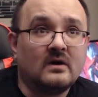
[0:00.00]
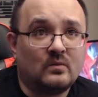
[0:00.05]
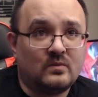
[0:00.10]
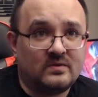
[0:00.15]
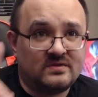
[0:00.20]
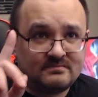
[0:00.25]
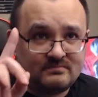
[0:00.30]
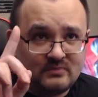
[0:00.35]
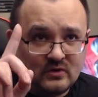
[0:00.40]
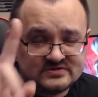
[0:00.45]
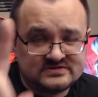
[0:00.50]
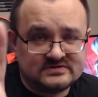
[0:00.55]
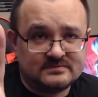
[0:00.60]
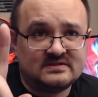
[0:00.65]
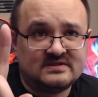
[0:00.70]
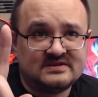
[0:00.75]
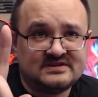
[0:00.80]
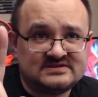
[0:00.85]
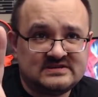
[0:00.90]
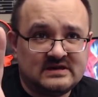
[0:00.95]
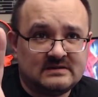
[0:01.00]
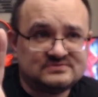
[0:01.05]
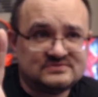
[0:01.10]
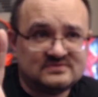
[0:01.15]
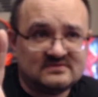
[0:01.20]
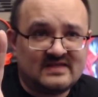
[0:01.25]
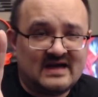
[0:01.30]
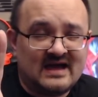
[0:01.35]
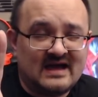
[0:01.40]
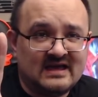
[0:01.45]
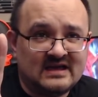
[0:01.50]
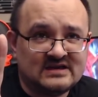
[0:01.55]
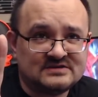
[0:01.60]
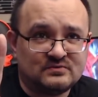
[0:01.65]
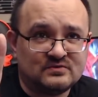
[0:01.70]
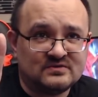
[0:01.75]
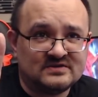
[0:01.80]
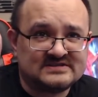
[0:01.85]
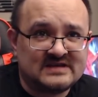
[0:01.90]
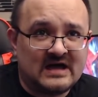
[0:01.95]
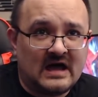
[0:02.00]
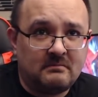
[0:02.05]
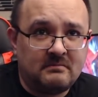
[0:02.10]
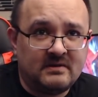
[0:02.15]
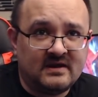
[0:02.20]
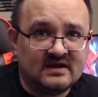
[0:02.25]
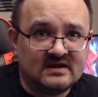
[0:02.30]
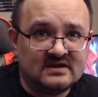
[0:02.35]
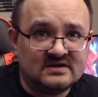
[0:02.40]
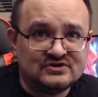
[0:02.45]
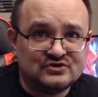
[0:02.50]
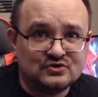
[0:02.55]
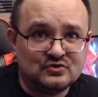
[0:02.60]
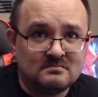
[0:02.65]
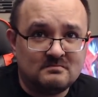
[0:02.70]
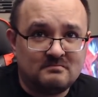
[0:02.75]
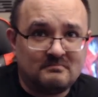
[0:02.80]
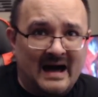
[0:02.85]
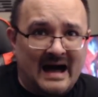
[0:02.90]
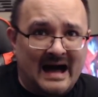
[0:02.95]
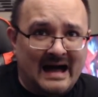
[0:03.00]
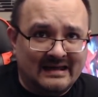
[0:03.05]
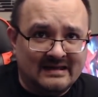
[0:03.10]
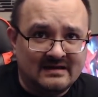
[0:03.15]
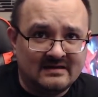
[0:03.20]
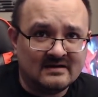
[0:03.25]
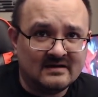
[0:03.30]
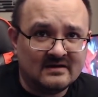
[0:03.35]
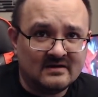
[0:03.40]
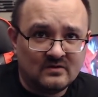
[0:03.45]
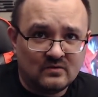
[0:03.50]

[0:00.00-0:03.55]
With the possible exception of that expo that's happening in Dubai,